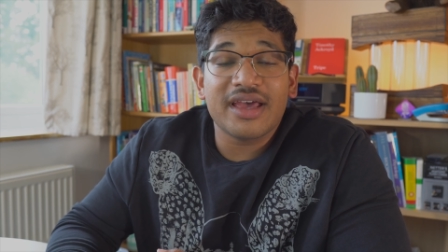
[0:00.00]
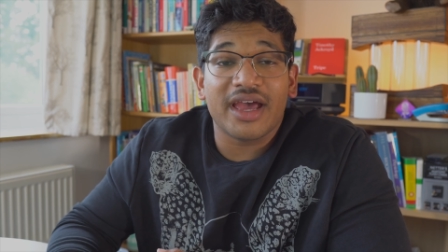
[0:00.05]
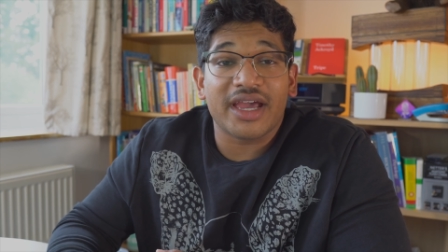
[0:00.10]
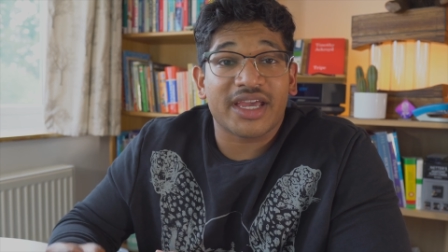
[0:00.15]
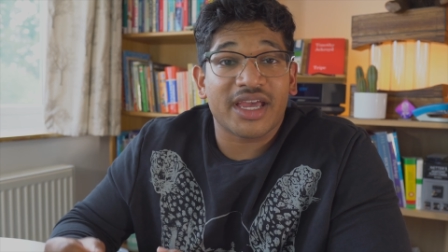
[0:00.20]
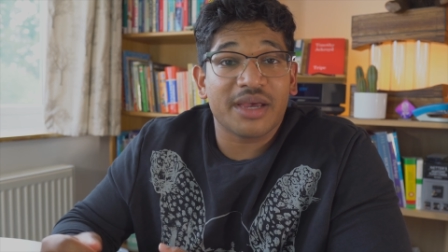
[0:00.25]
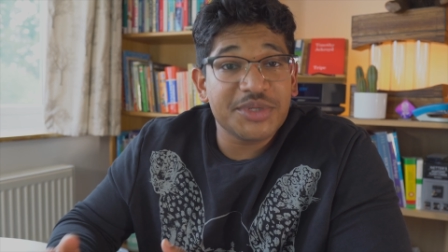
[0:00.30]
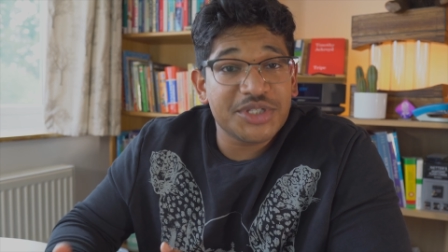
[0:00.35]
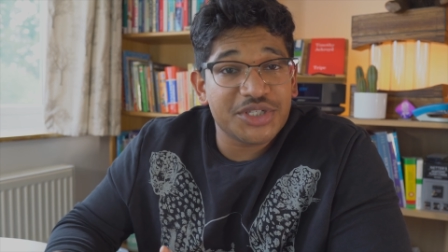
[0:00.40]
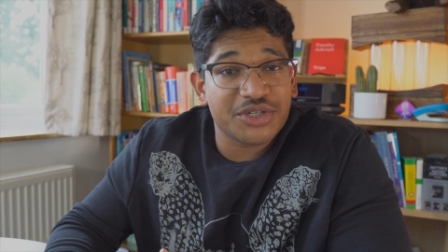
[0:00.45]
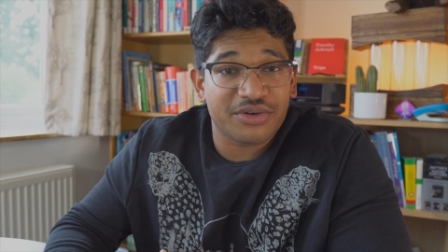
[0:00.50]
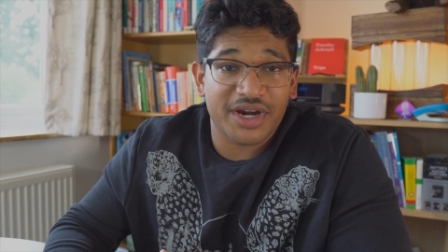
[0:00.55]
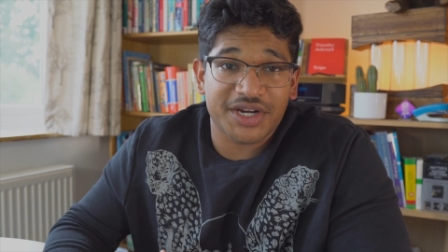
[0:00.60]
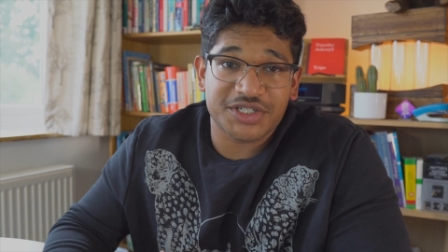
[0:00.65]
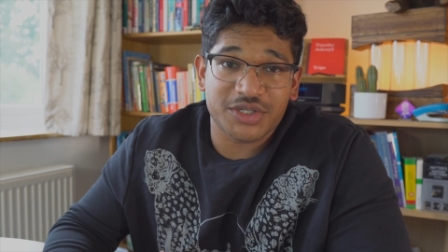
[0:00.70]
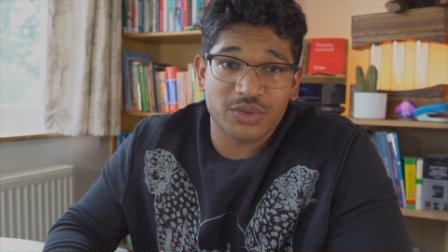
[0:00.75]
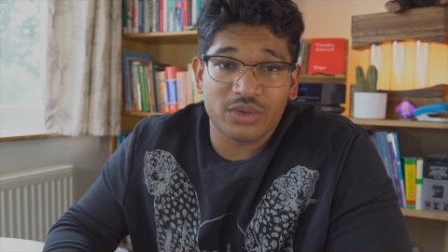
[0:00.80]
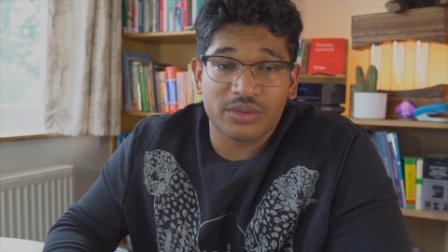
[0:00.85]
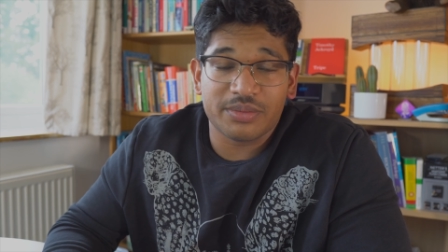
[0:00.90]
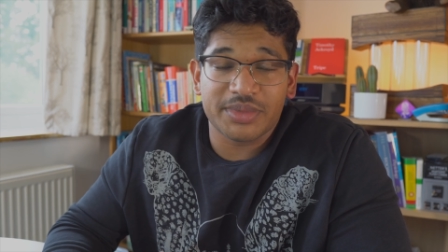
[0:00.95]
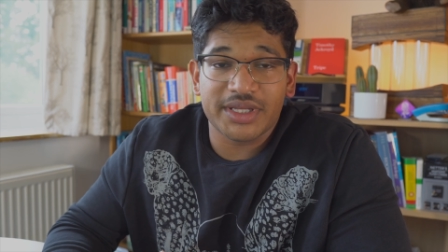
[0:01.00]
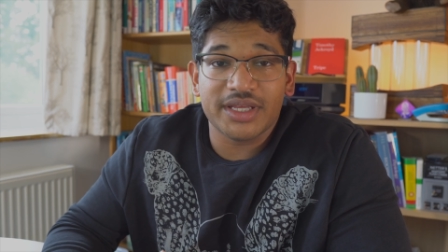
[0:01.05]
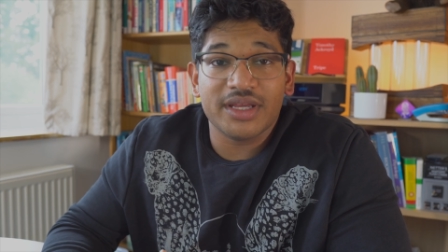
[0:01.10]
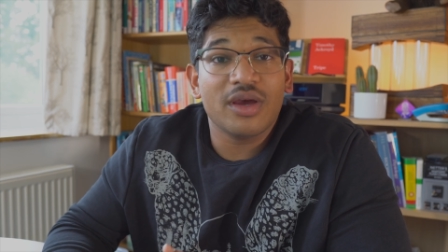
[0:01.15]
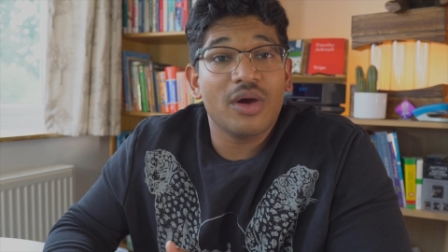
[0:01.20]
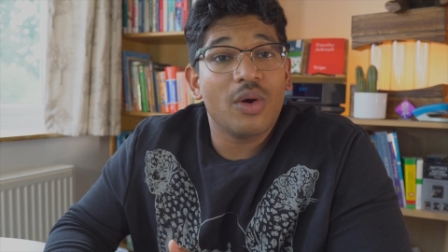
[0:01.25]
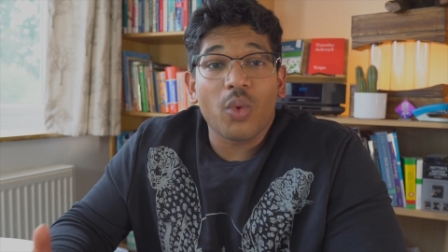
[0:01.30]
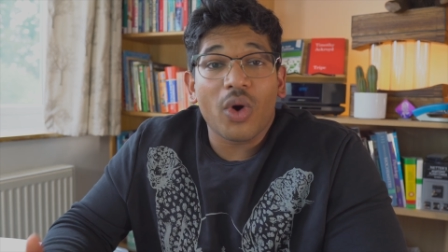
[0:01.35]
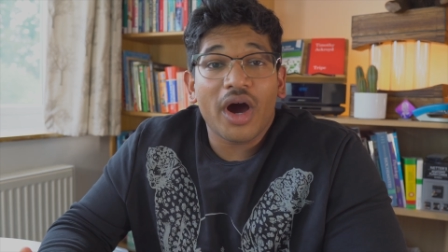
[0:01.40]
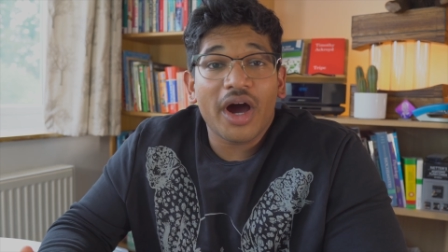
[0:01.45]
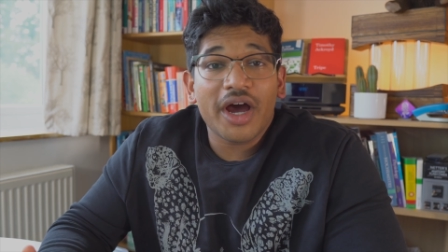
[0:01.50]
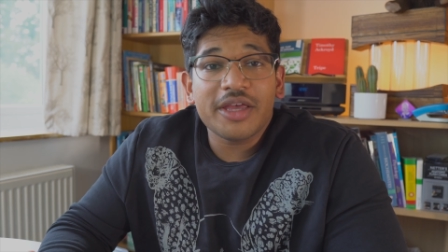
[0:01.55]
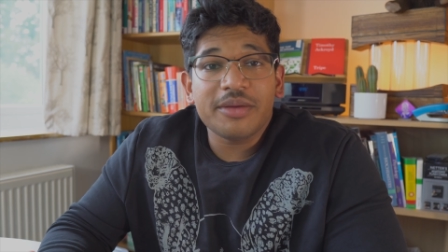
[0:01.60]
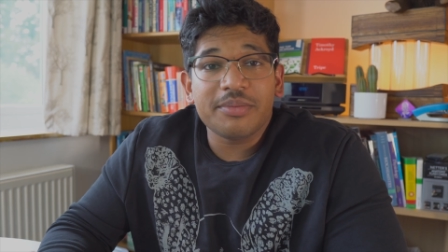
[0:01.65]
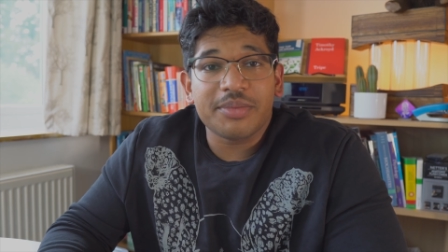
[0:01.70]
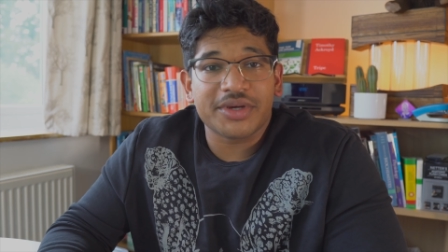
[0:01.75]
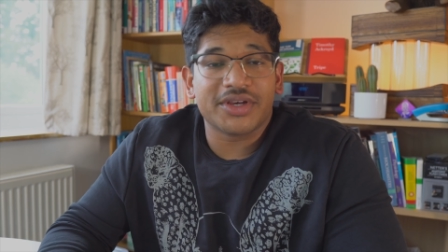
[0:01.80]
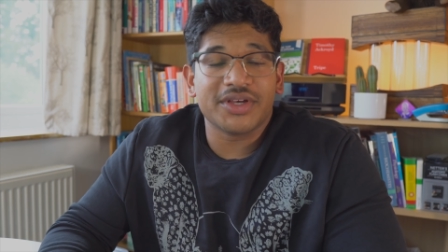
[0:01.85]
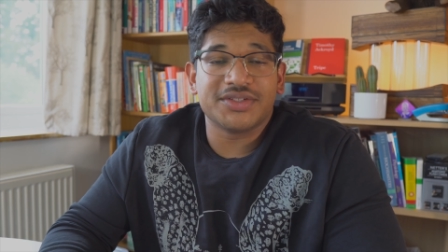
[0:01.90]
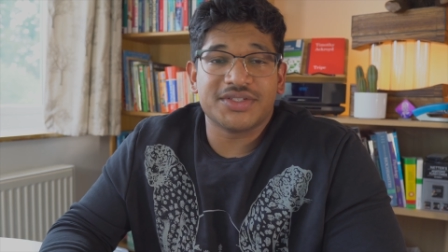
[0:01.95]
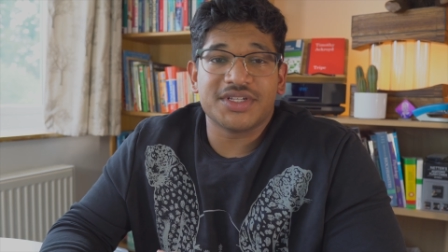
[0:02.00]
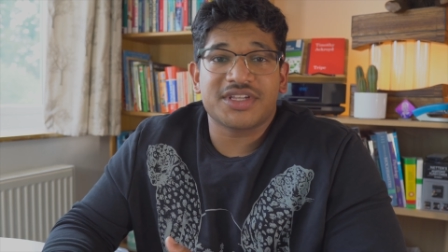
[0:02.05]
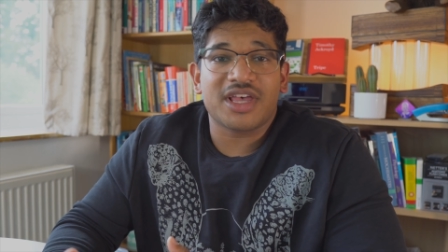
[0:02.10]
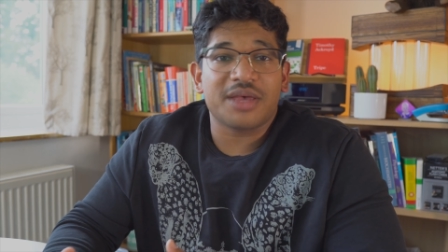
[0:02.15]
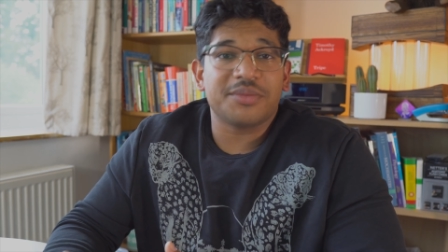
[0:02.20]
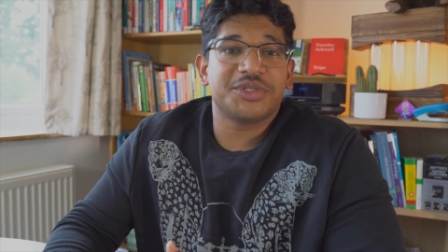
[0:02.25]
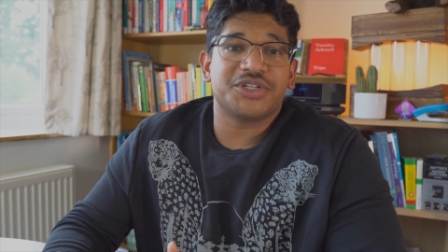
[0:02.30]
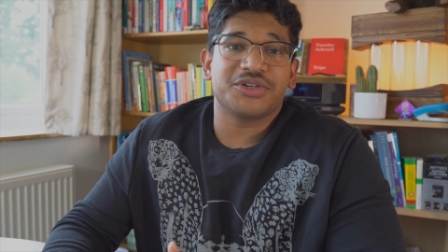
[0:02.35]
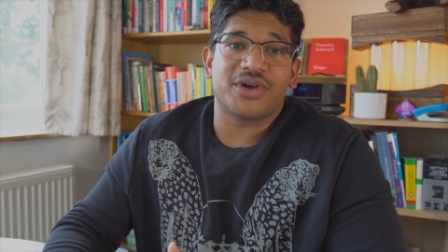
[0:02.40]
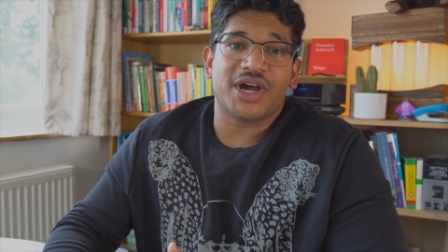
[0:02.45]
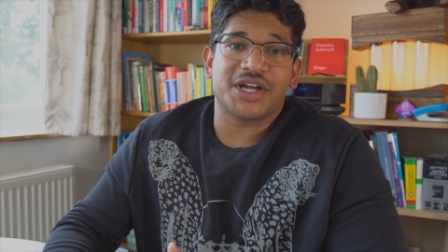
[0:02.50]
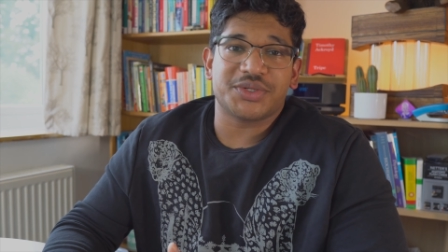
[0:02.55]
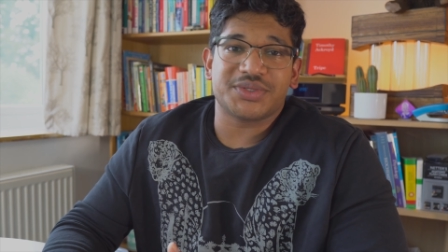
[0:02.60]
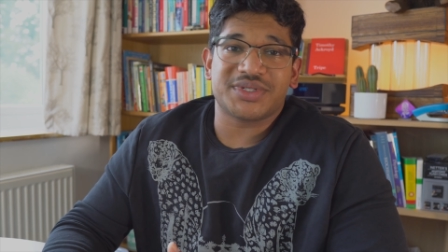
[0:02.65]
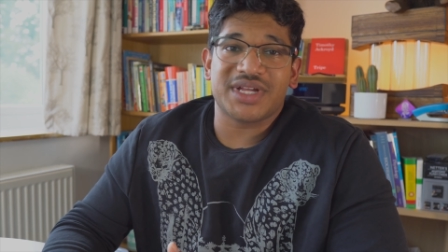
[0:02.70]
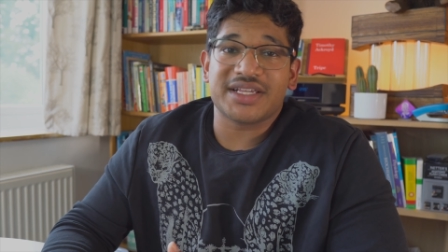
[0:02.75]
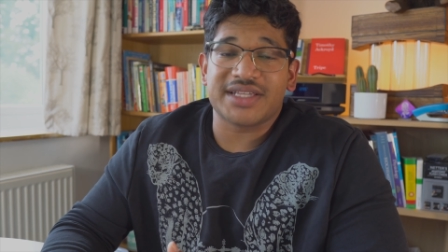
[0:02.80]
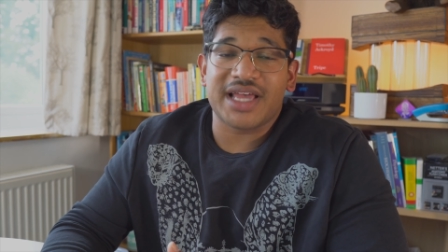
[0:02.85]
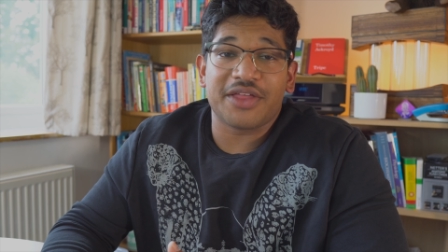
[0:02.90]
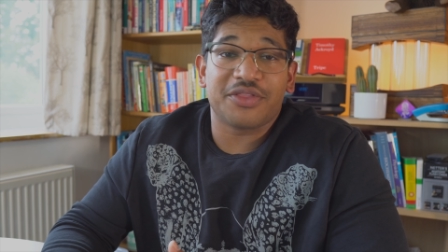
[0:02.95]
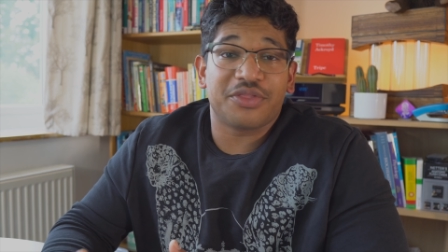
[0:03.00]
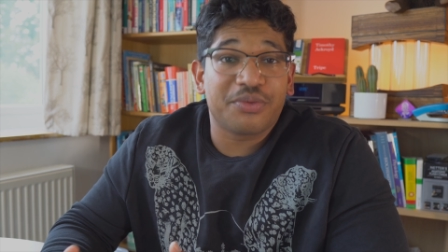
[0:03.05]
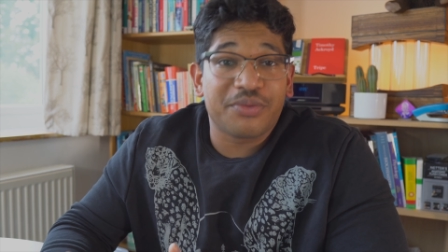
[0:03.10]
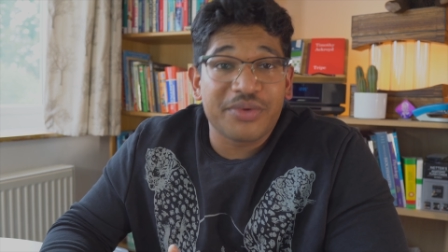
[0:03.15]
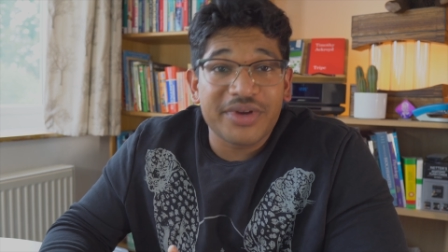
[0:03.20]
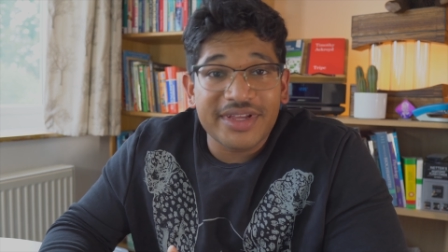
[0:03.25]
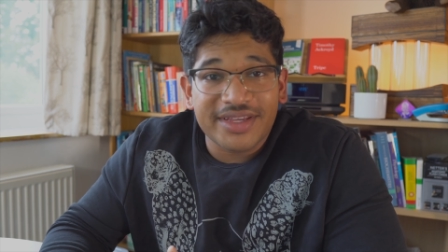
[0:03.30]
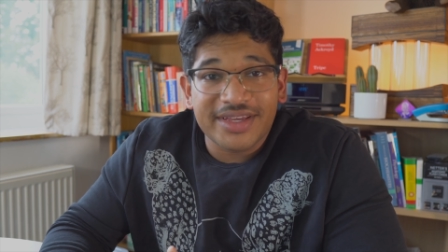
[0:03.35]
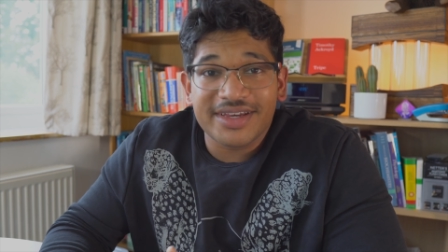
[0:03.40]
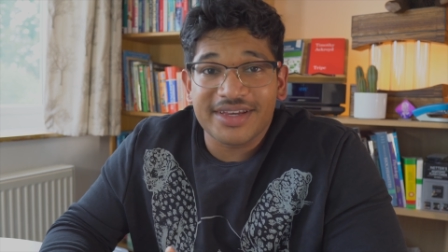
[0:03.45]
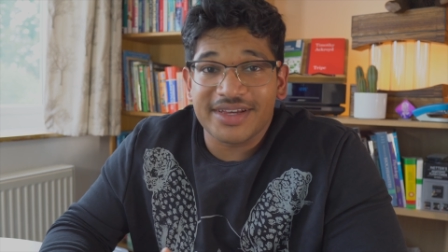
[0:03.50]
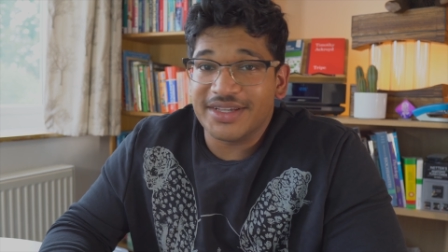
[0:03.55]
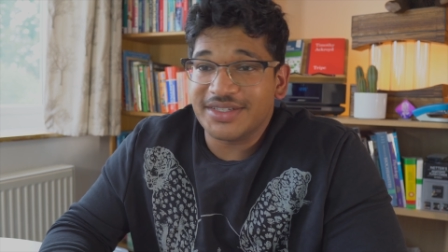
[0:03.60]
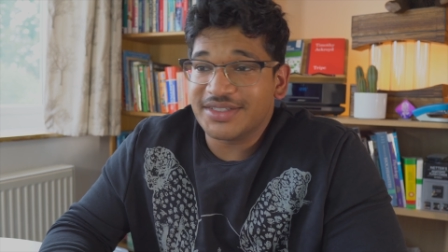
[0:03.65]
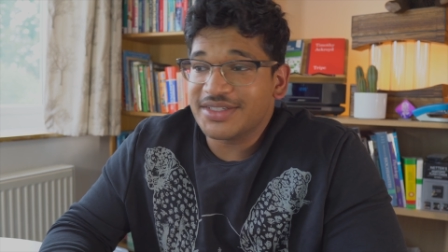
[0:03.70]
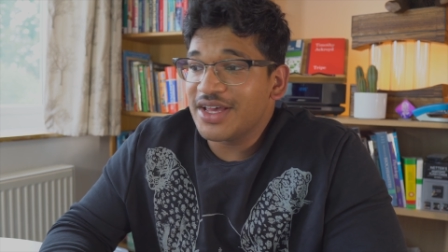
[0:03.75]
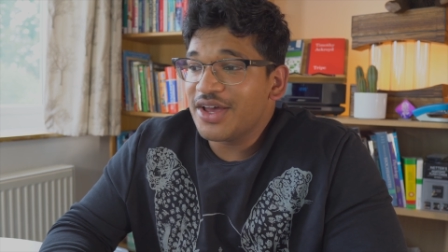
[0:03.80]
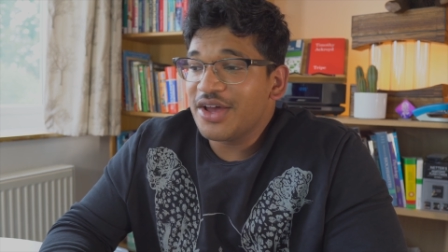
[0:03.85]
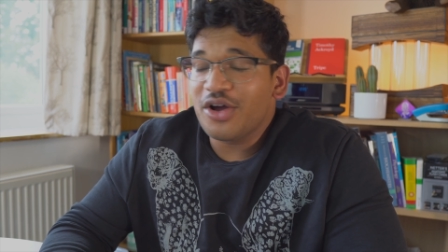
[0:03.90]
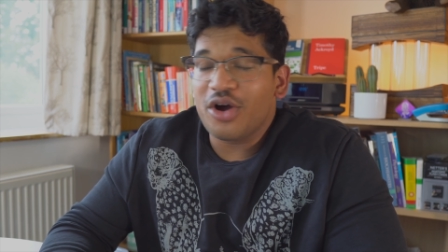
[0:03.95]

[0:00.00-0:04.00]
a chemistry graduate will be. Why? Because this chemistry graduate has had three years